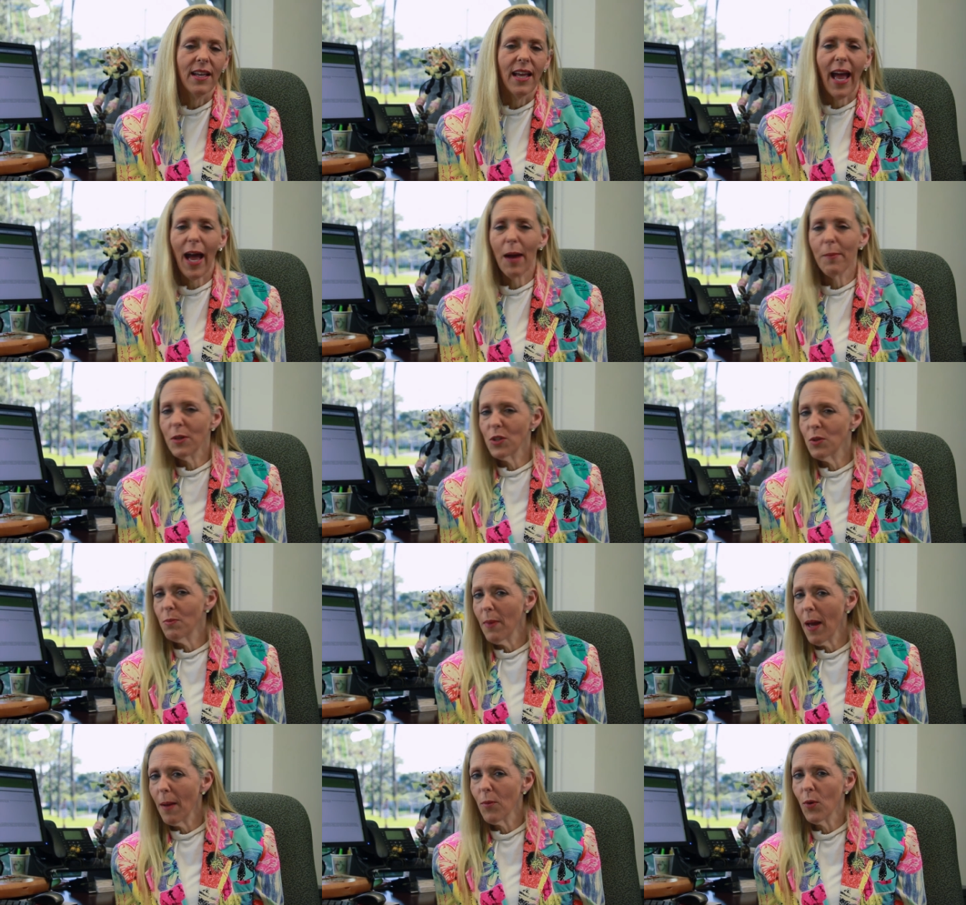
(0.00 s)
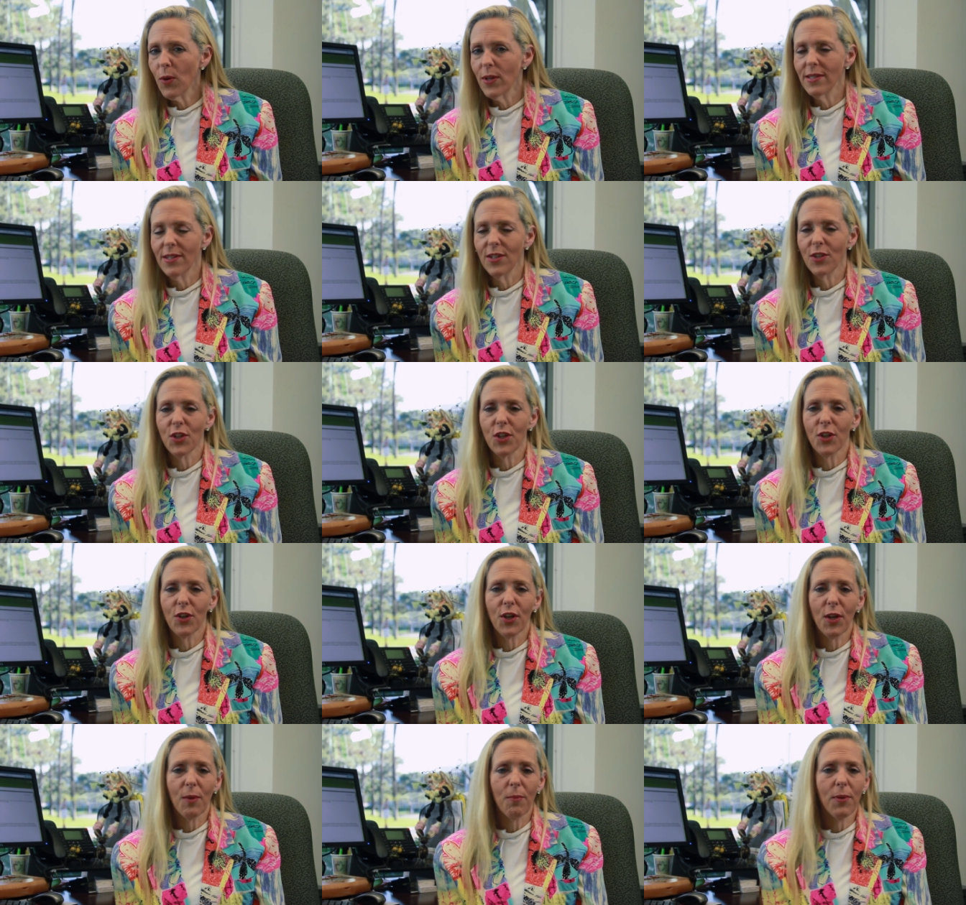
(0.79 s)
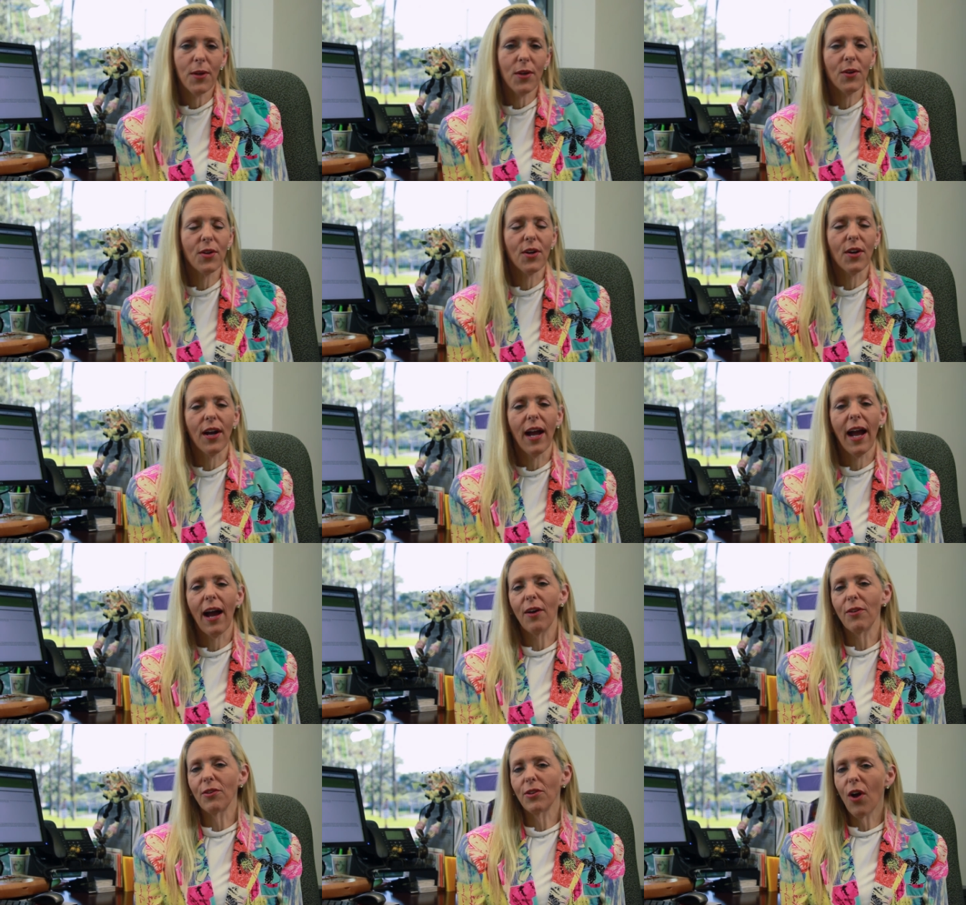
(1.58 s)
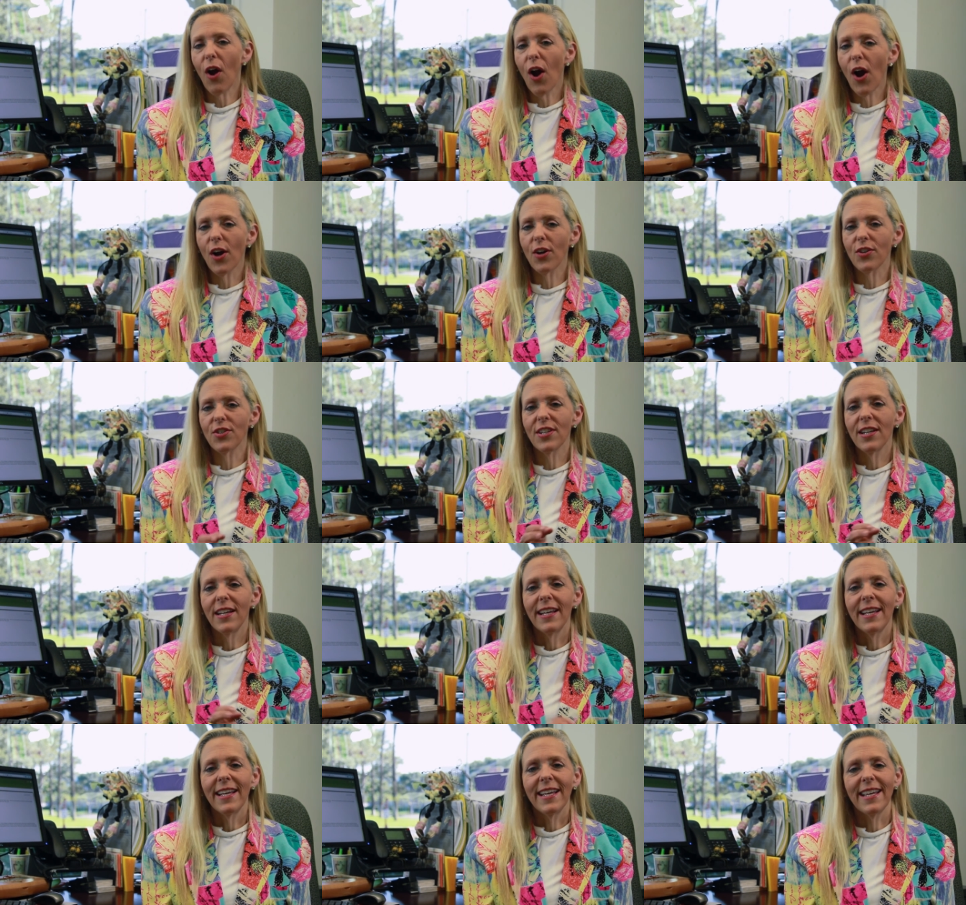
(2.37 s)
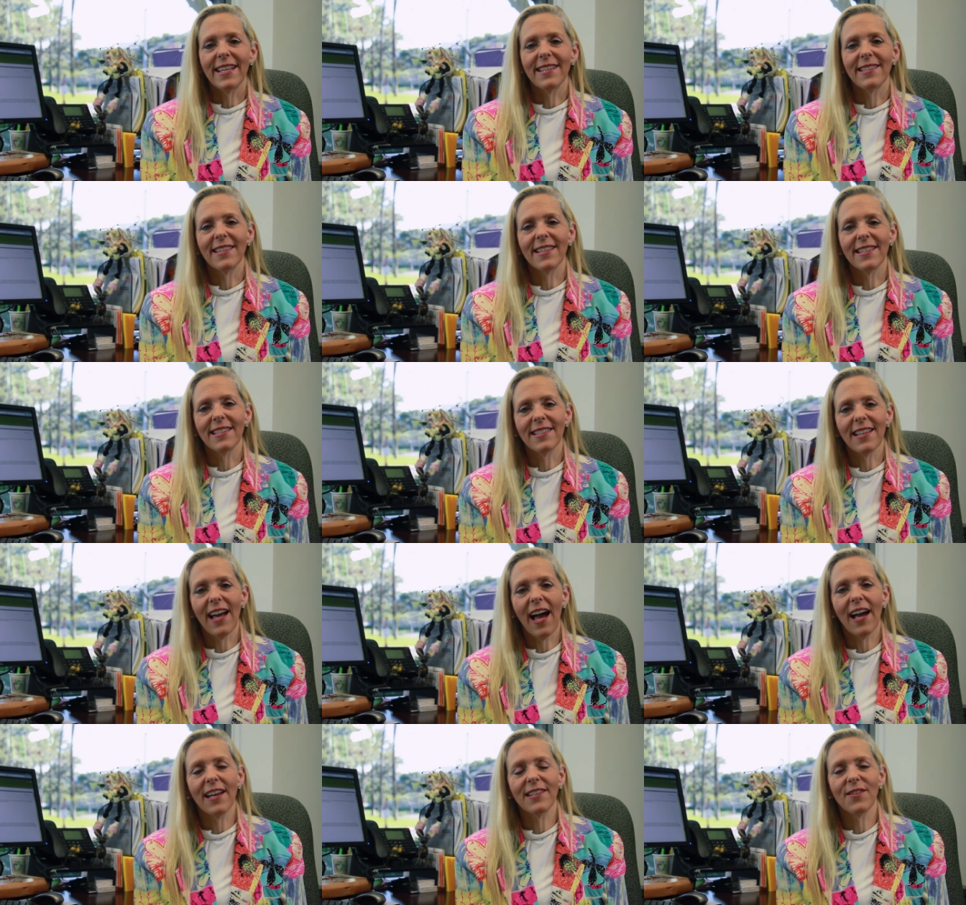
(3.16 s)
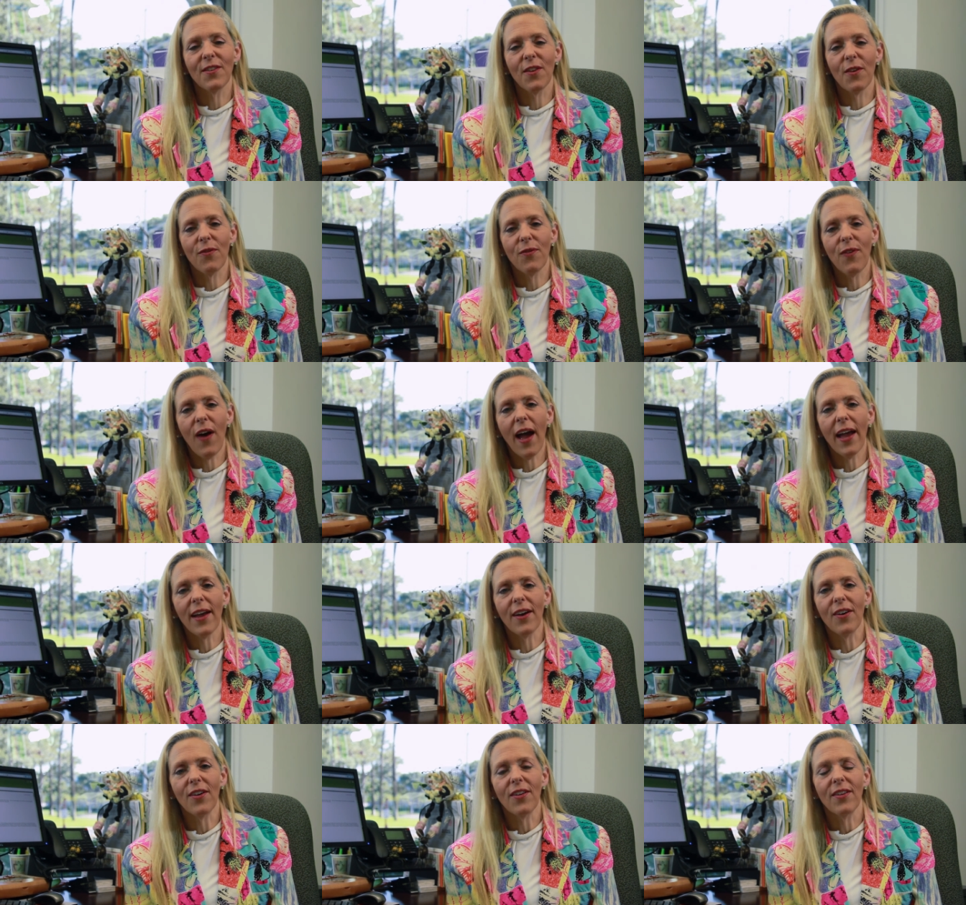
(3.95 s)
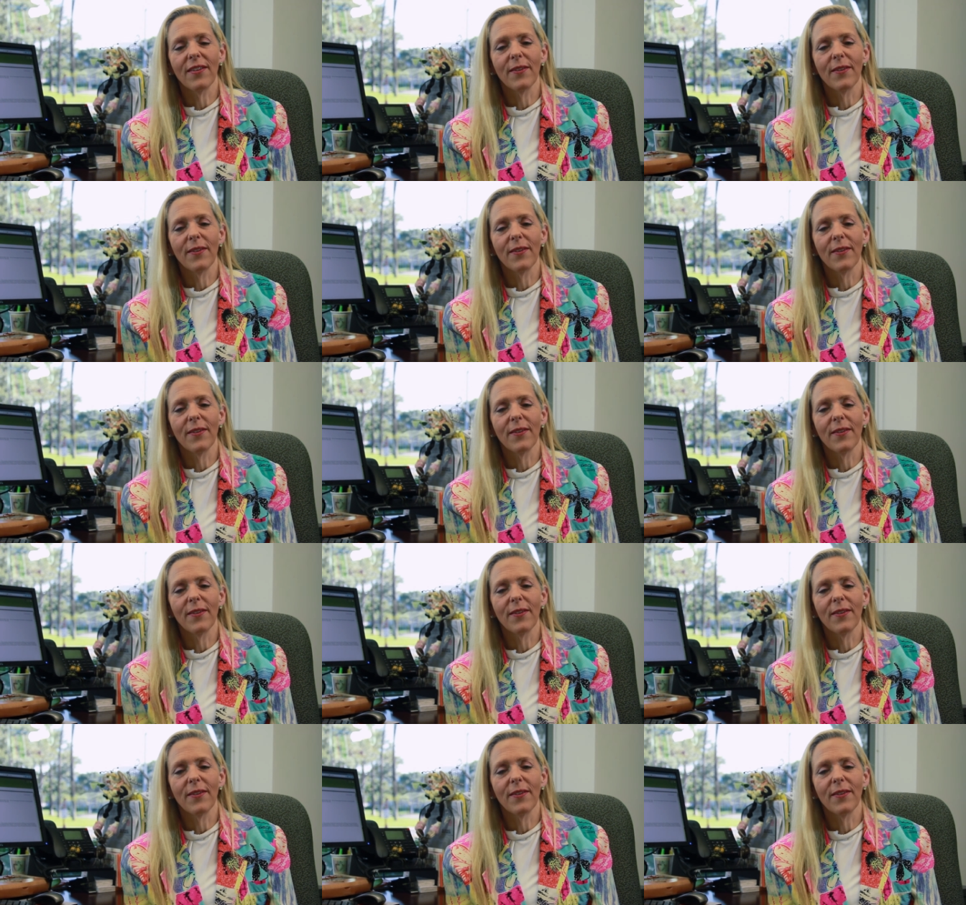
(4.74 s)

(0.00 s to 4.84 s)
How much memory is in your computer? How large is the size of the file?